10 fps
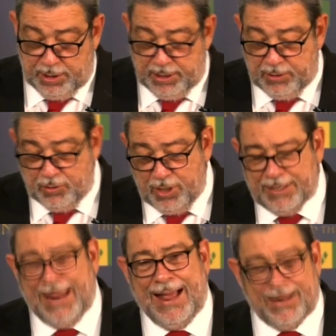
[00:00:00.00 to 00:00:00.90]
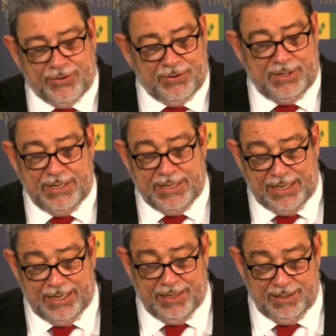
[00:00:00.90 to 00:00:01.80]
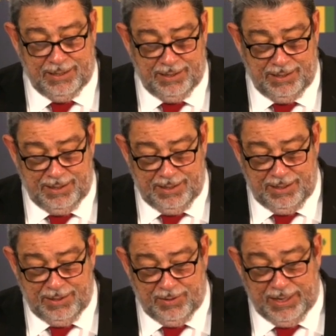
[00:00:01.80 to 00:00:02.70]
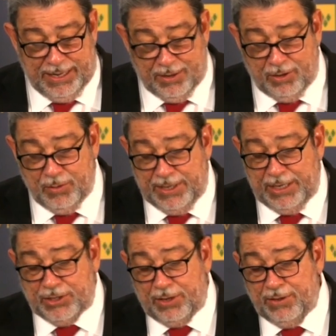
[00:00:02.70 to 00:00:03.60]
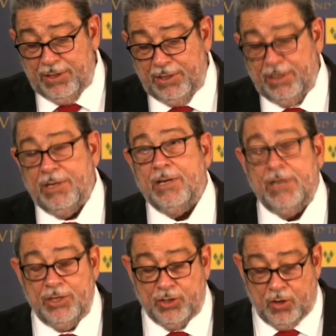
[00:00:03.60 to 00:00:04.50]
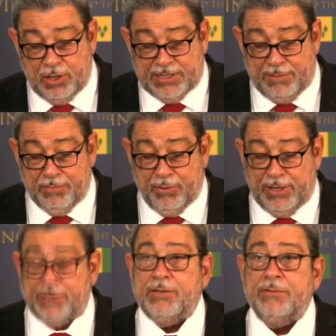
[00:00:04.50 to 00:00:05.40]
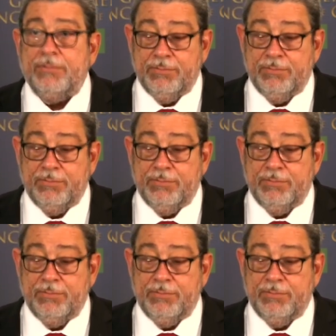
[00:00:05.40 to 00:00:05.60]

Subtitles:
They do not actually need to lay down with each other in joyous embrace.